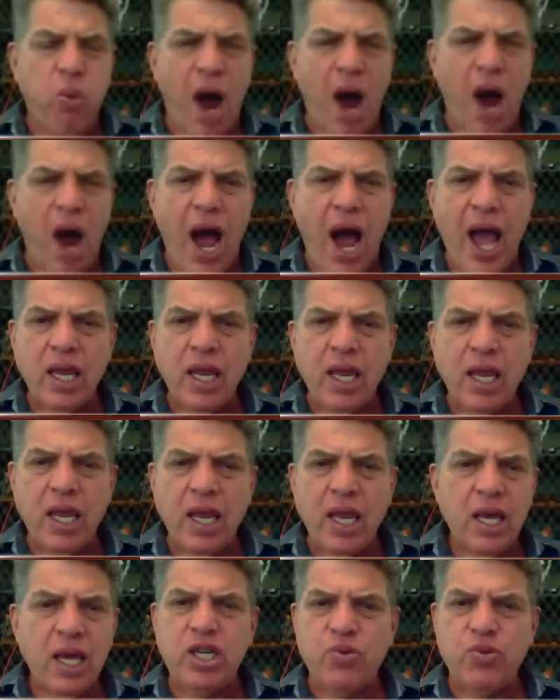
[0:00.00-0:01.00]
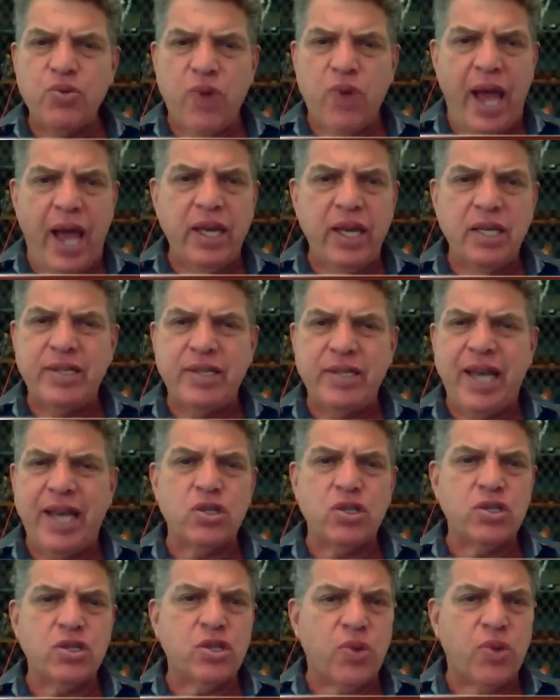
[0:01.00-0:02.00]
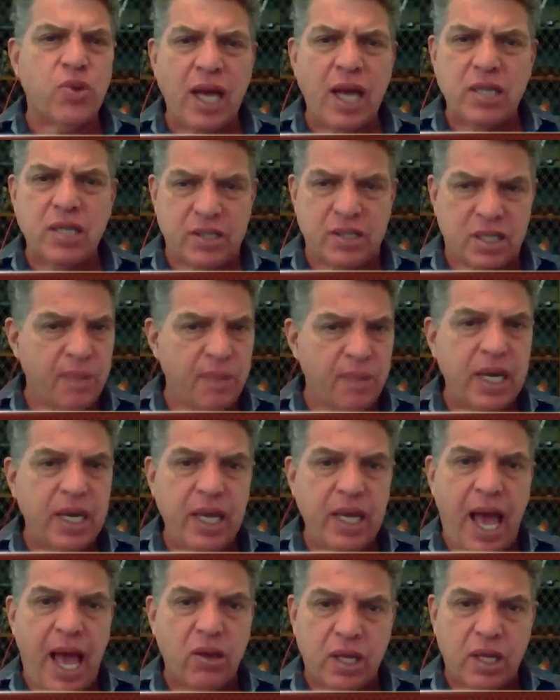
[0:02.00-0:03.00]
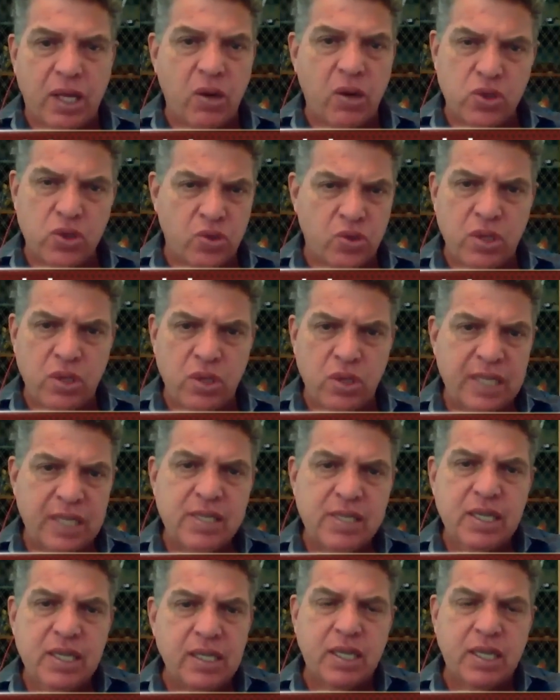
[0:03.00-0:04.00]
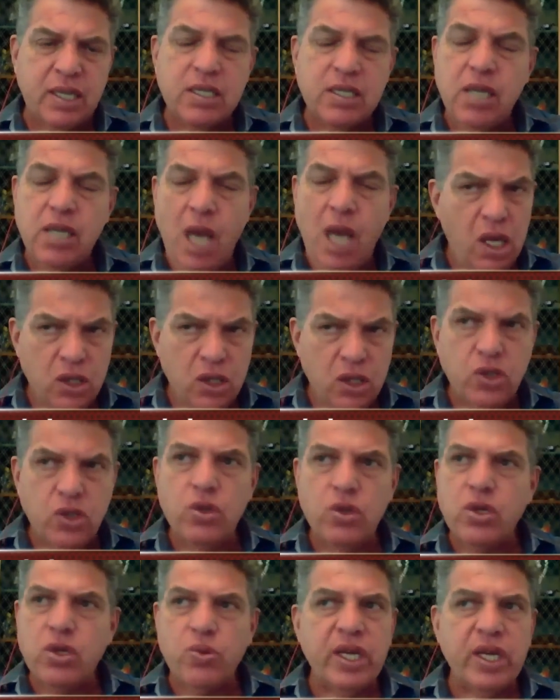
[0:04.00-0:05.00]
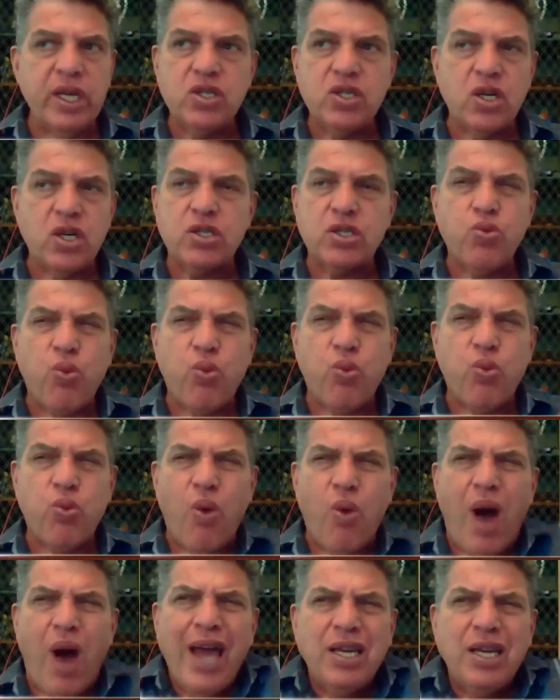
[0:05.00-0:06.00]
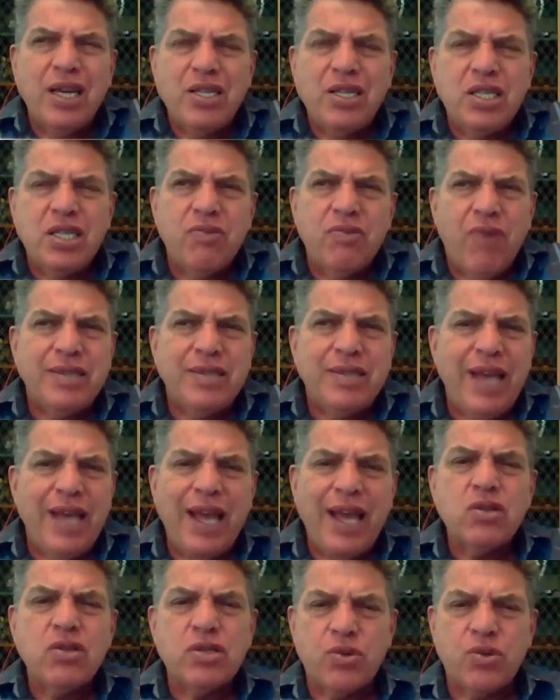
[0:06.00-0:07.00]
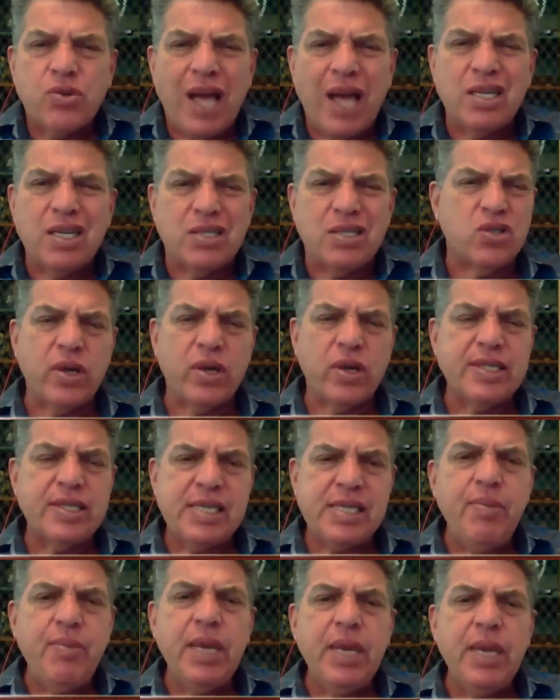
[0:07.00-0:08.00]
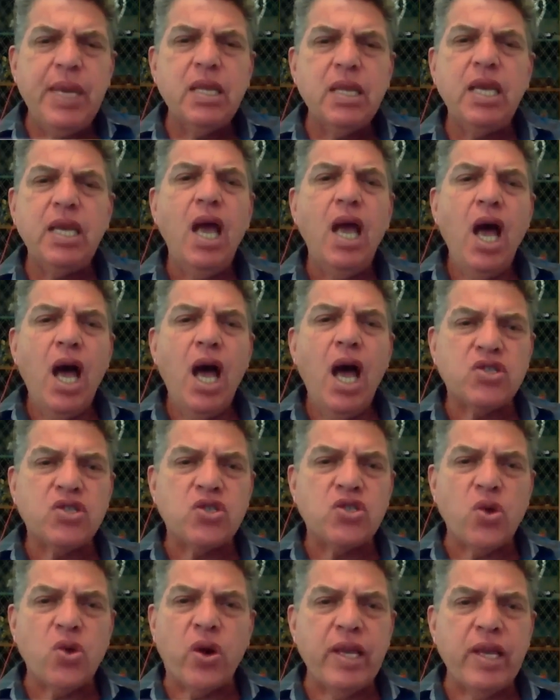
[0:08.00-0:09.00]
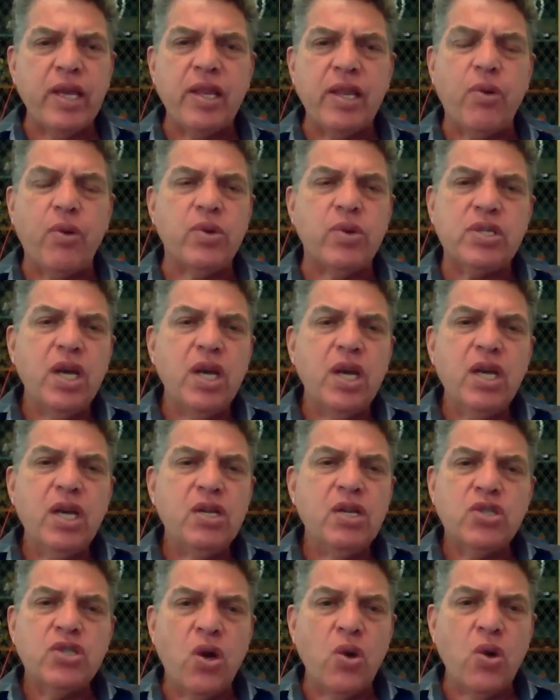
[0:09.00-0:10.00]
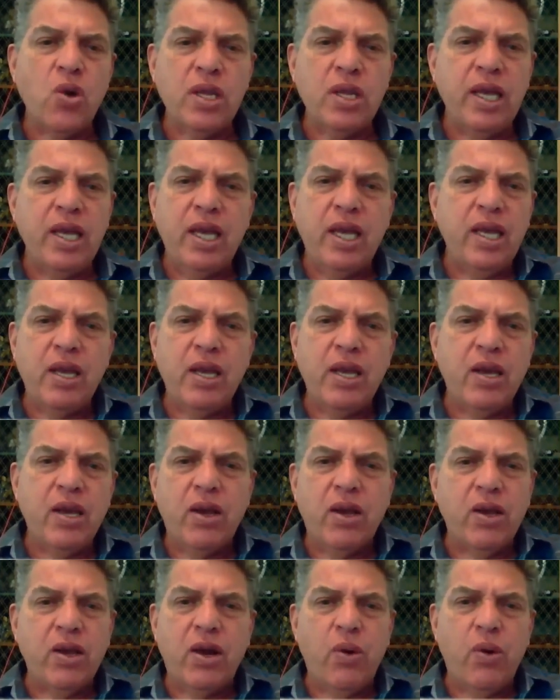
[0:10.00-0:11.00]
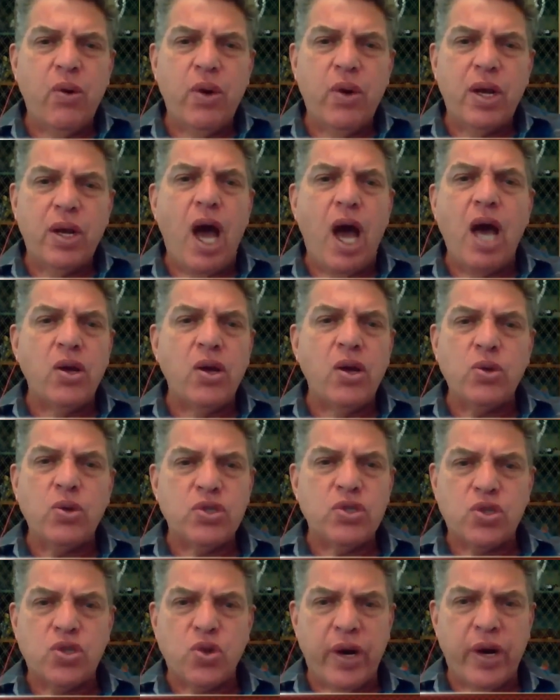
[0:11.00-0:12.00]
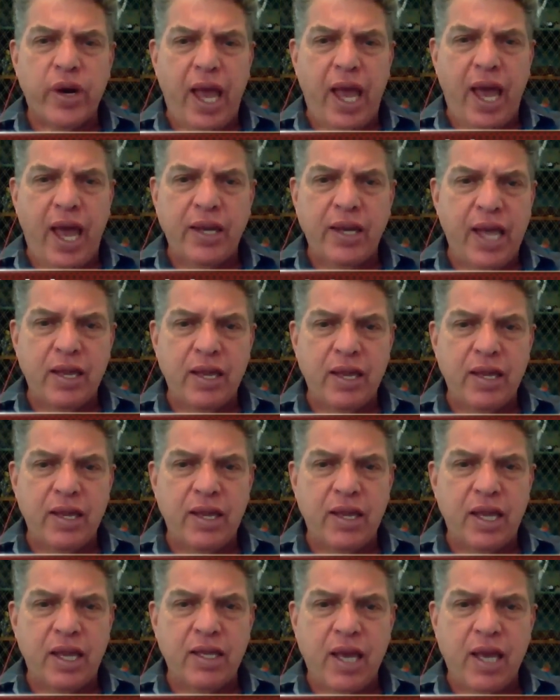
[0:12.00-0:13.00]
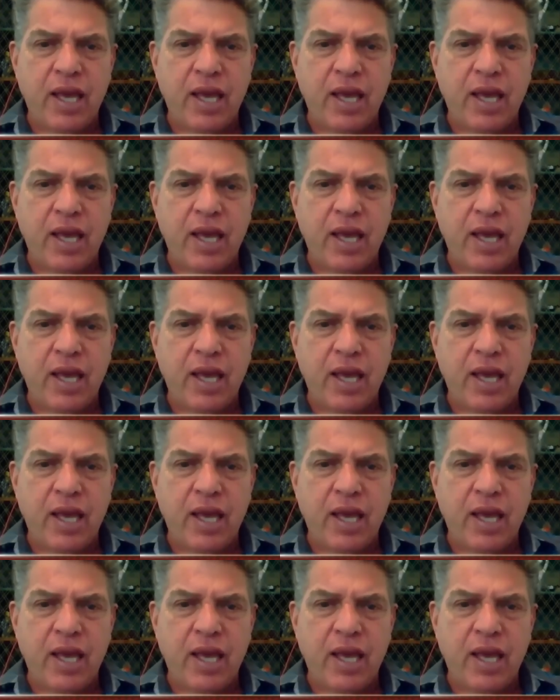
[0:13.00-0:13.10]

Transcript: why did she write Daniel Deronda? Somebody out there who's listening to this, do the research. Why did she write Daniel Deronda? Seemingly a story that was totally, an unknown story, and yet